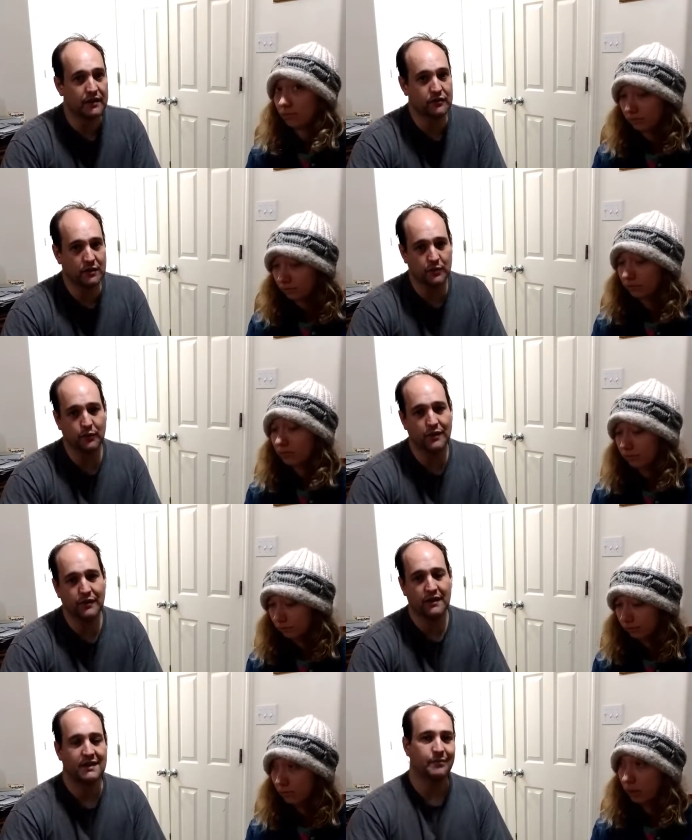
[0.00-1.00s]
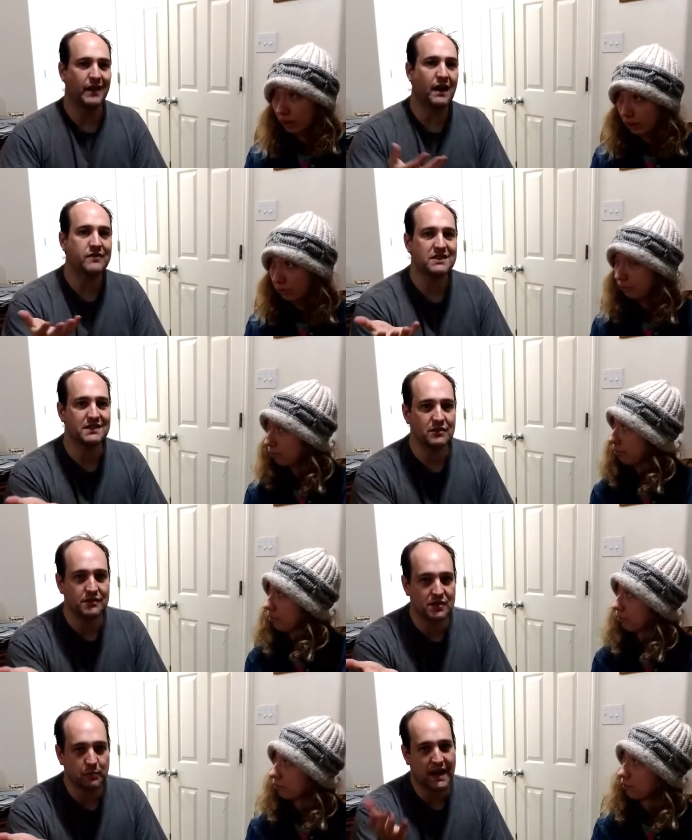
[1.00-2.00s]
Speaker 1: of troubles with. Now, obviously, certain
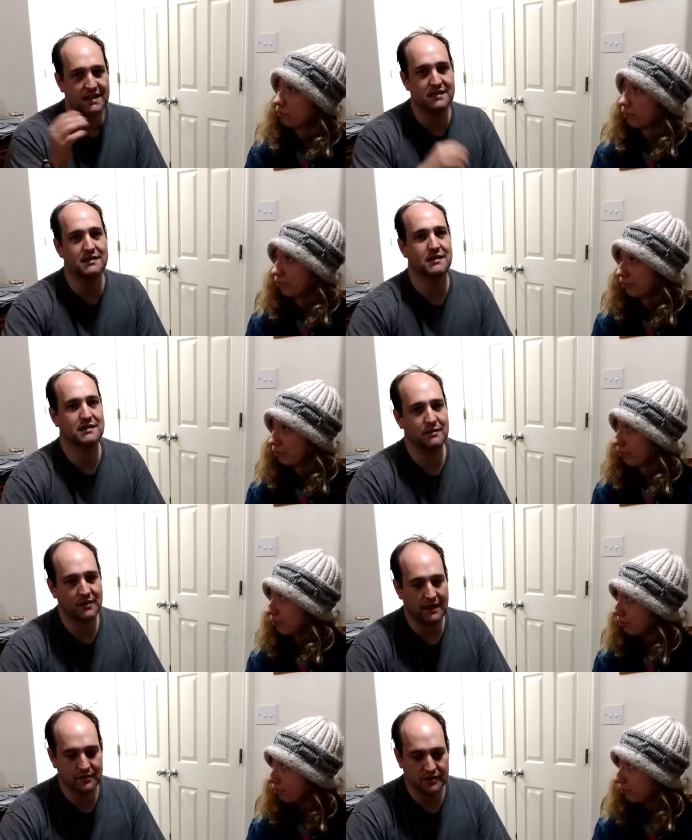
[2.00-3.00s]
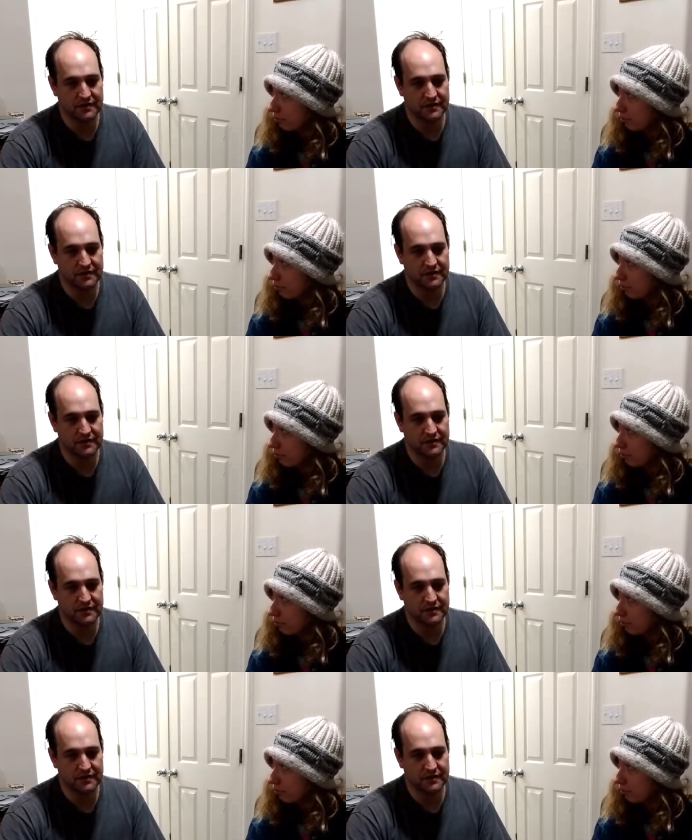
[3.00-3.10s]
spices can sometimes just